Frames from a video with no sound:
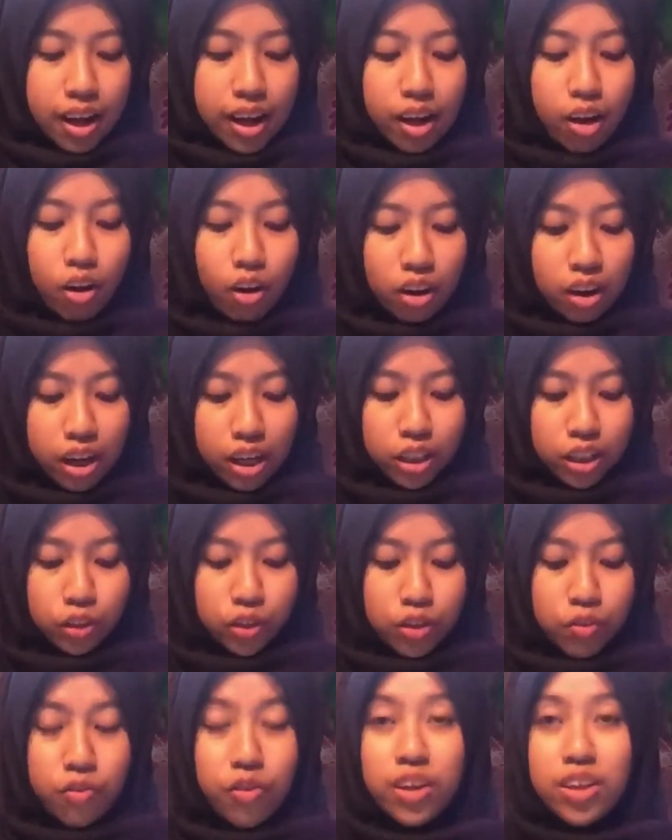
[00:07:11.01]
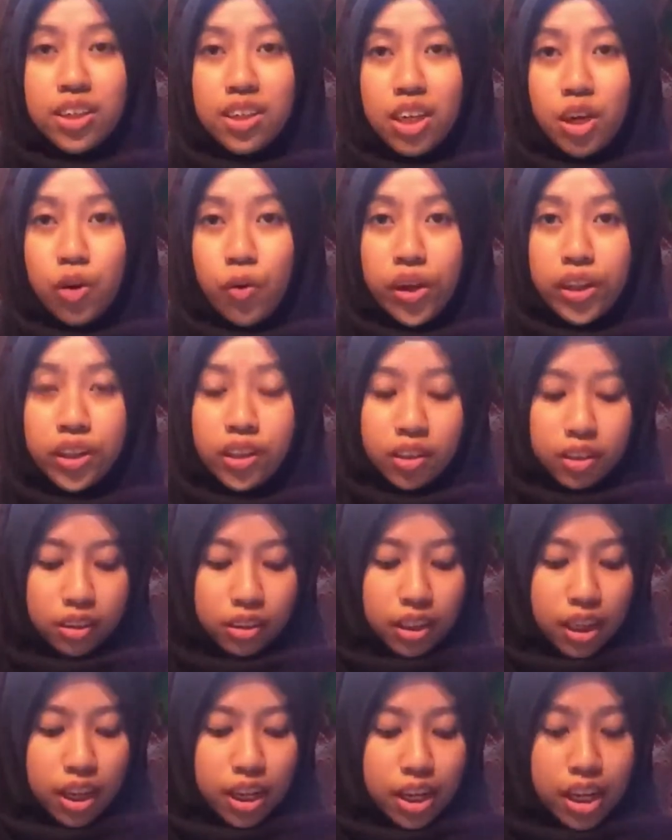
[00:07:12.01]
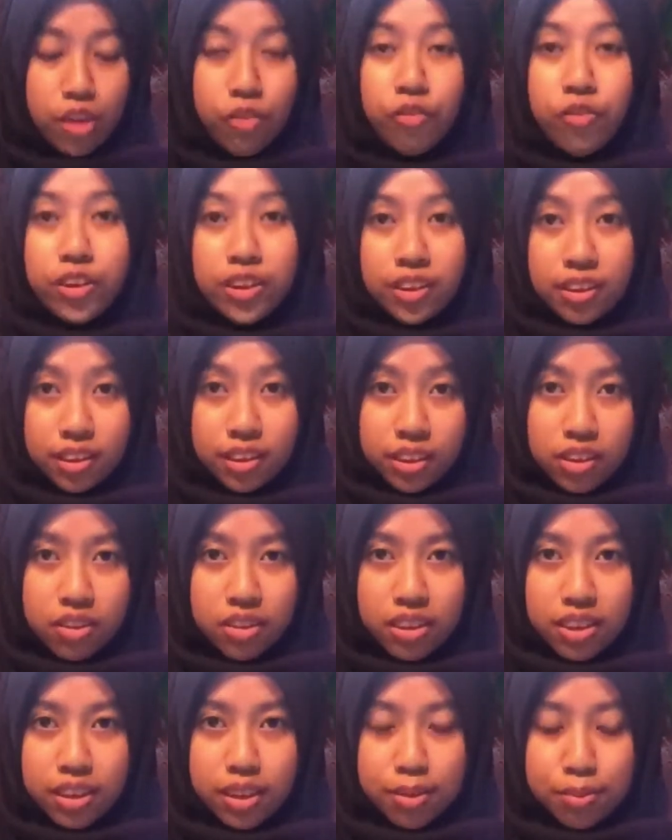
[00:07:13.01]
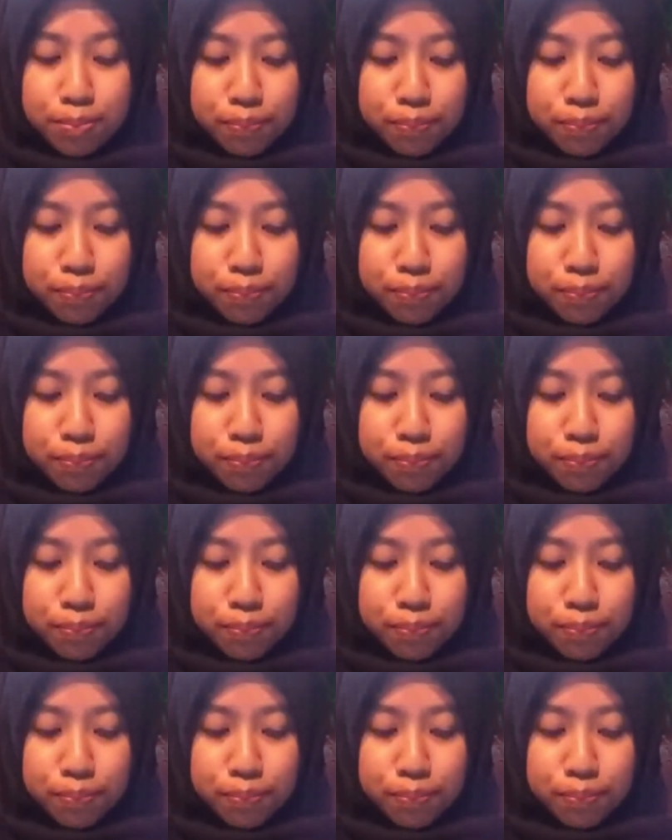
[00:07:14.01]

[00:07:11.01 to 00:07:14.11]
or answer further questions if necessary.